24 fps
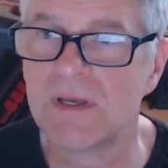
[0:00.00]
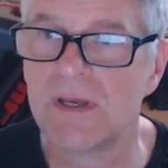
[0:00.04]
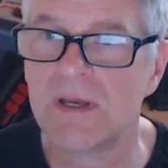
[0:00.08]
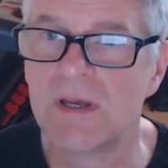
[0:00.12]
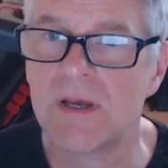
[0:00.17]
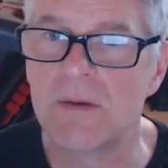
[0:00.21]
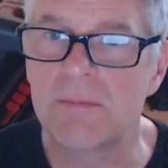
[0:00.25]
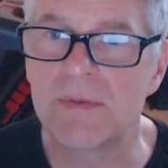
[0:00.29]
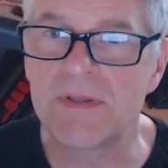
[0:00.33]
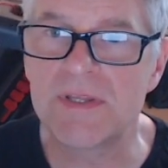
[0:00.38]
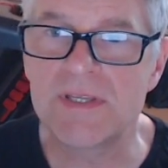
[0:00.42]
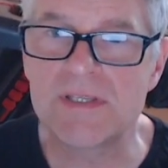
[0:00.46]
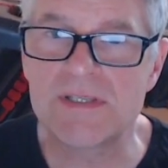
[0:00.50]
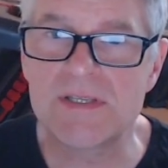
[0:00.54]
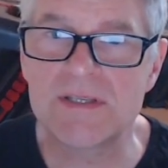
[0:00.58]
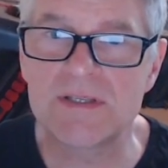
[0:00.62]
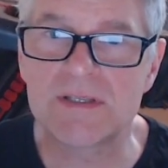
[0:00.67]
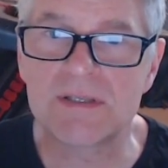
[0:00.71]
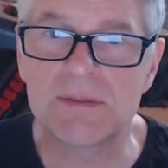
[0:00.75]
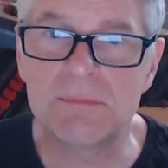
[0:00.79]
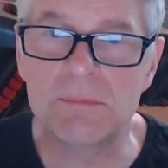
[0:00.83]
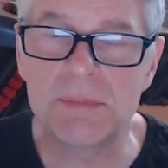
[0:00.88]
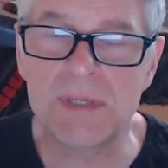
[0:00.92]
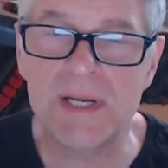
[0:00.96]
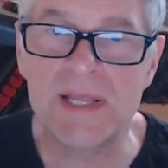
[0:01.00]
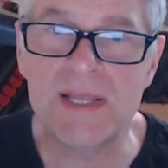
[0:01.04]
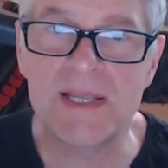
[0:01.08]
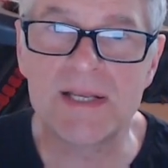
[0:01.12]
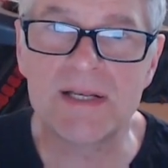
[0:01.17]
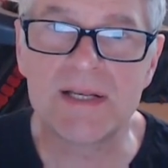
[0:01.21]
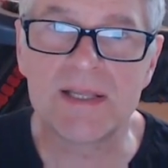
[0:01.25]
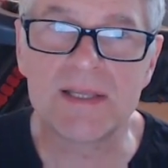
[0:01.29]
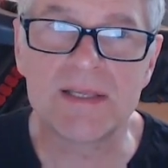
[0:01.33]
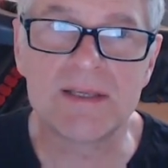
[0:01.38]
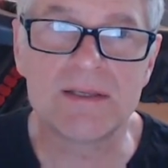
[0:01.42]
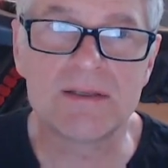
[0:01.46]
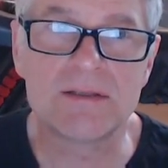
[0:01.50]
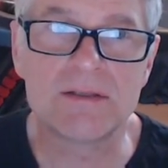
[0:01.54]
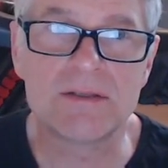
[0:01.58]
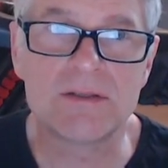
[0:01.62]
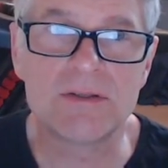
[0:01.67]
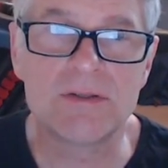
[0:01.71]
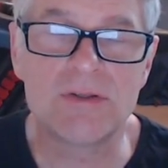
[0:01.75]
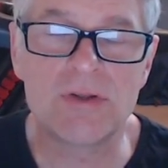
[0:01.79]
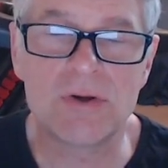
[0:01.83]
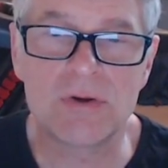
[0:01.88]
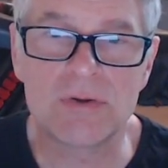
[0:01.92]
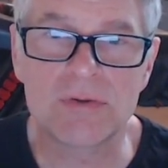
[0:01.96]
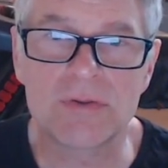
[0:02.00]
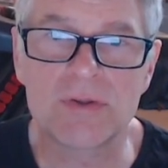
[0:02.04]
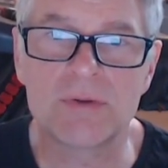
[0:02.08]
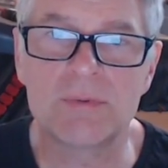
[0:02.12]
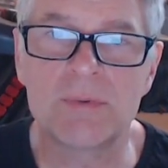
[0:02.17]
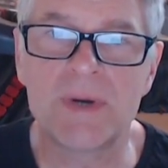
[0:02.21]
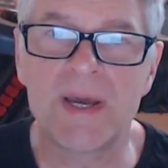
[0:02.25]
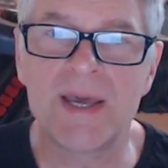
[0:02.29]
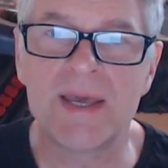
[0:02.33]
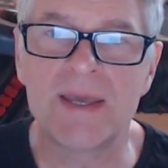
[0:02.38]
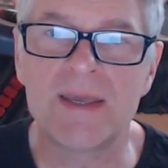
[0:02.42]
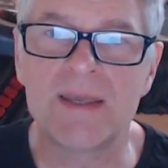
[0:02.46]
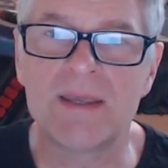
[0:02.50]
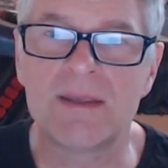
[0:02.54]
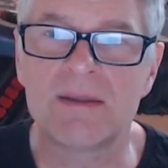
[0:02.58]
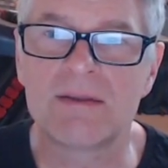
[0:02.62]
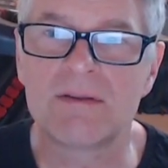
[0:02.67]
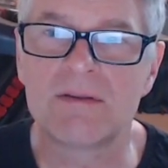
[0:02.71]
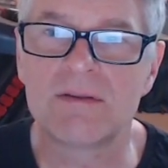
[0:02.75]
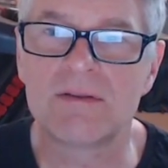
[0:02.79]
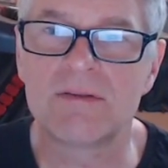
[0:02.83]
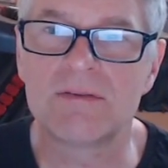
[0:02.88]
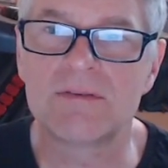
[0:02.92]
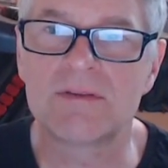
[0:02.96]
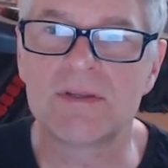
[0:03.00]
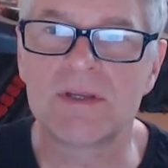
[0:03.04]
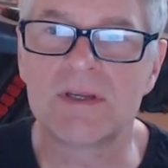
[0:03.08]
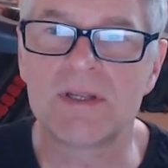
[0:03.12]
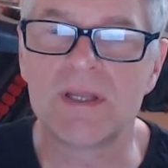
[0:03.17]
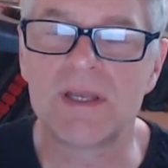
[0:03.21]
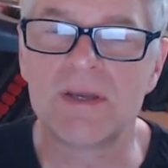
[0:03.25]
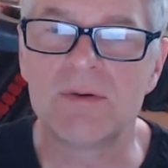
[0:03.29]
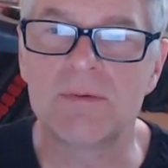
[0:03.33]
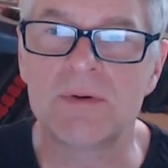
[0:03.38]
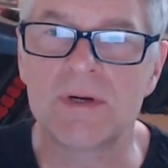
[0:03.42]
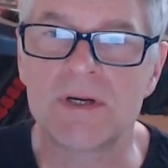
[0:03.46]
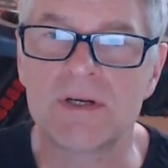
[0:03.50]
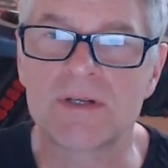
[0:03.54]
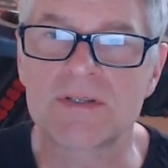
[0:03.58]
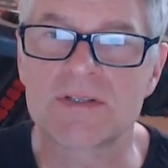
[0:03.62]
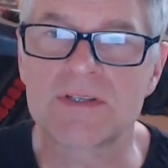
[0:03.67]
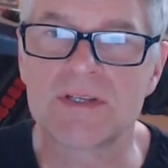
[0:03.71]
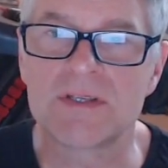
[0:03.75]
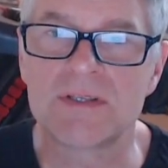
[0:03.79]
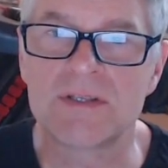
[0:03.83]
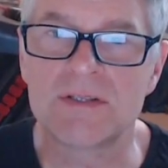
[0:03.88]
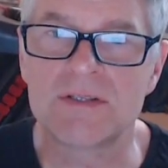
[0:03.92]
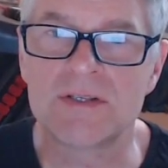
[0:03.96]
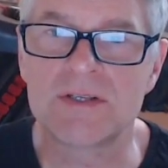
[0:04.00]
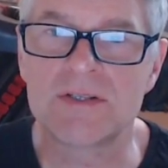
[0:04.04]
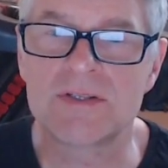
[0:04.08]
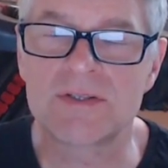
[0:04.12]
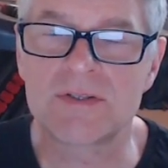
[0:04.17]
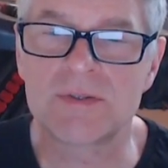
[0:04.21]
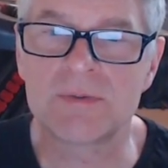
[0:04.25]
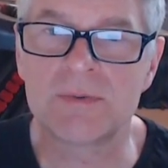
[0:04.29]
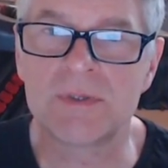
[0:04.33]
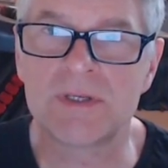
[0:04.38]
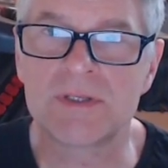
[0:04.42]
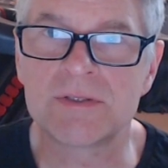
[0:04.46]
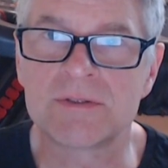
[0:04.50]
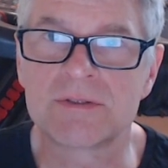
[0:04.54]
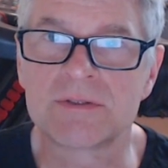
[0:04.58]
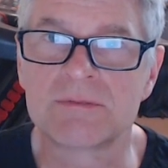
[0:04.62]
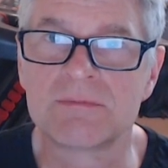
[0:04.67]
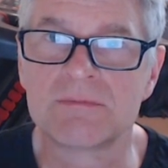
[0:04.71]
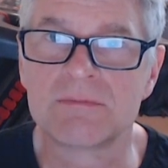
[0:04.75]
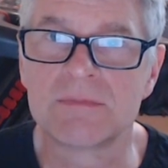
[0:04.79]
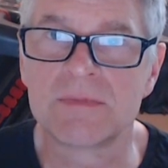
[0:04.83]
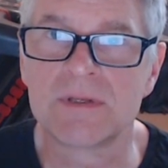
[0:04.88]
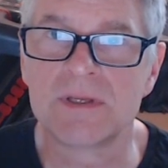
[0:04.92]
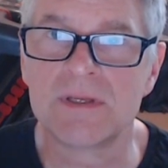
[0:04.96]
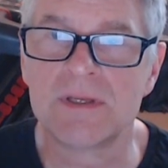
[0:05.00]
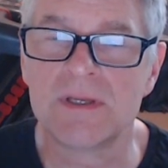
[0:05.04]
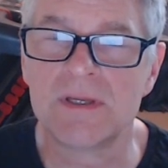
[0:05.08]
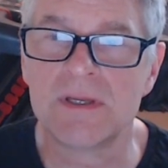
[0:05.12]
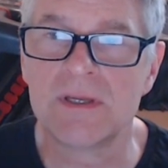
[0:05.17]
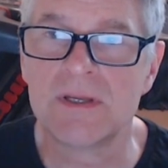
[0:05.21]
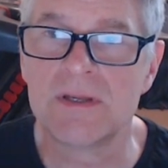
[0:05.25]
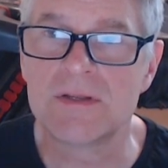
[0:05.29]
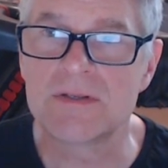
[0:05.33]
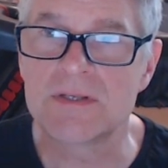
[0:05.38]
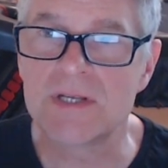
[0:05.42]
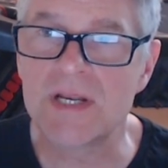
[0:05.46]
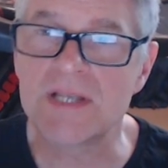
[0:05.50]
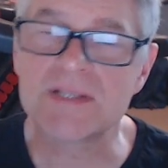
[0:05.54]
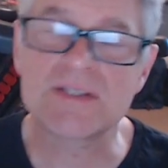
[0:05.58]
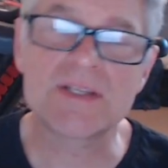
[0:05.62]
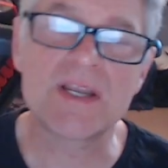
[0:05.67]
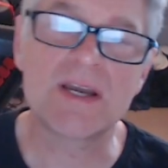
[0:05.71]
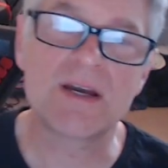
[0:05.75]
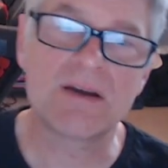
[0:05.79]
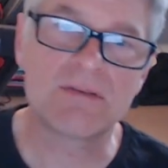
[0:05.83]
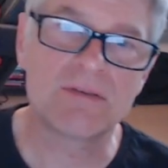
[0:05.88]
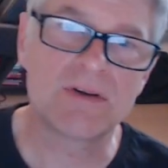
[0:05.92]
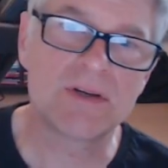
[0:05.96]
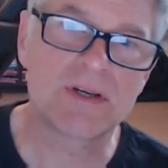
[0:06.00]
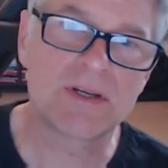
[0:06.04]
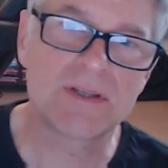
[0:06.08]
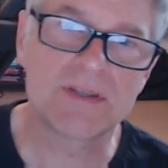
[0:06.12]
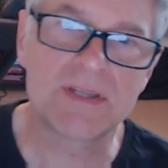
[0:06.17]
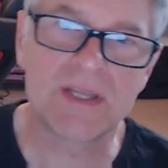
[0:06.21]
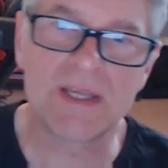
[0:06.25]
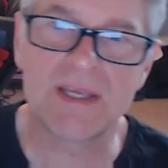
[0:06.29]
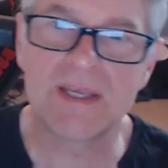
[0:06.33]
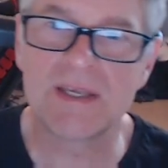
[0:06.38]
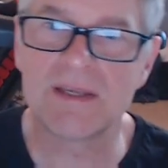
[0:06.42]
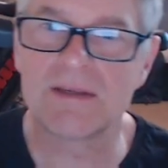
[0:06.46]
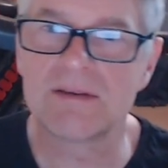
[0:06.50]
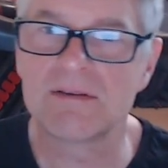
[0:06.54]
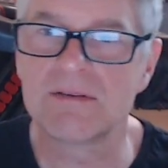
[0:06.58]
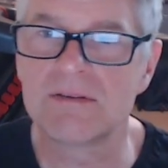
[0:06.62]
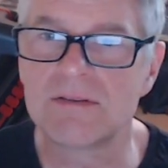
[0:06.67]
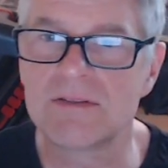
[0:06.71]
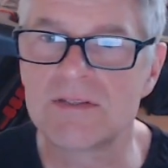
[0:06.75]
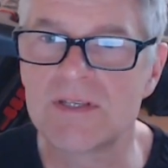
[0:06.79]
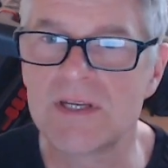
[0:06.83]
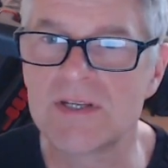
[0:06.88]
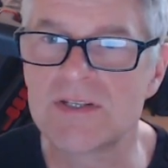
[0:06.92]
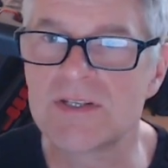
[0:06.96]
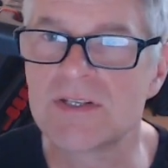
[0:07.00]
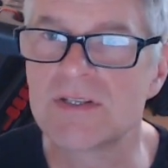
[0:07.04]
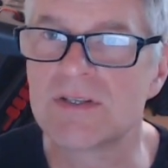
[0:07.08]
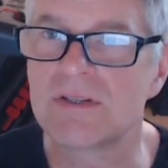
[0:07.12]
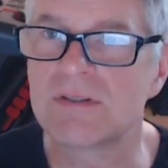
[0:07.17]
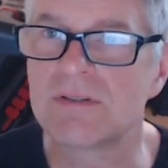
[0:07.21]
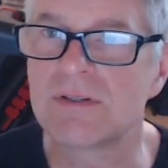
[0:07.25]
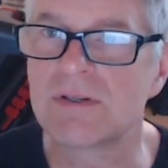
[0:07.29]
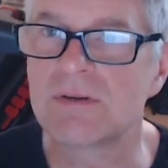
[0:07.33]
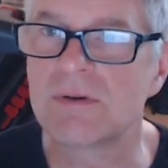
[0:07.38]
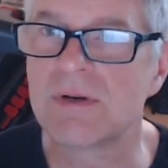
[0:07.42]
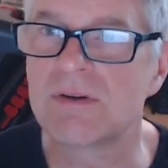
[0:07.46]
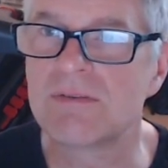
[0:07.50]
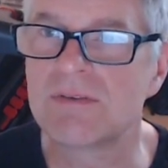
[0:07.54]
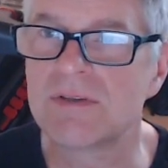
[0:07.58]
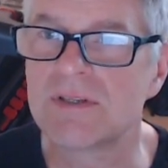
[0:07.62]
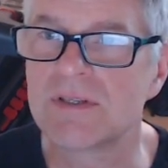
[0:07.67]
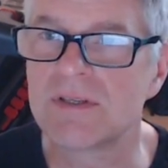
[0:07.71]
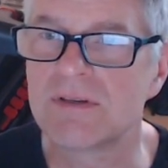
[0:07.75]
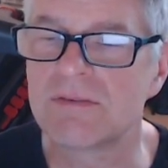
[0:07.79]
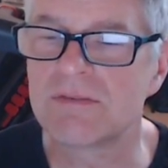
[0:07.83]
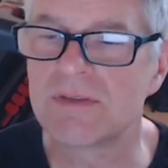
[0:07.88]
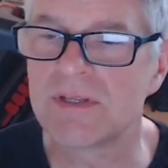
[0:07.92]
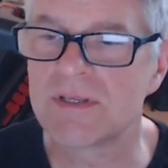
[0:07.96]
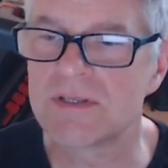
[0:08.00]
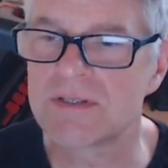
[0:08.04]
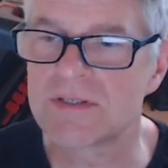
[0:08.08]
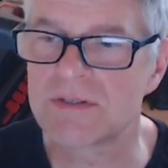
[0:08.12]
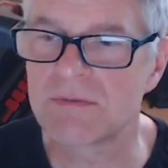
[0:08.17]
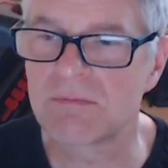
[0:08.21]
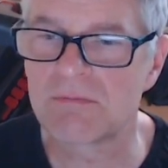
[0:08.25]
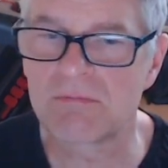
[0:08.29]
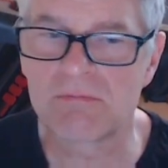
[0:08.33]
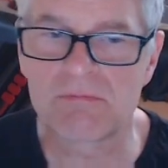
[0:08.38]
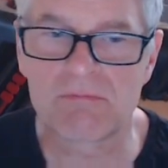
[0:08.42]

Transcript: But this is completely not the way that it works in the digital world. So let's now have a look at the digital equivalent of this.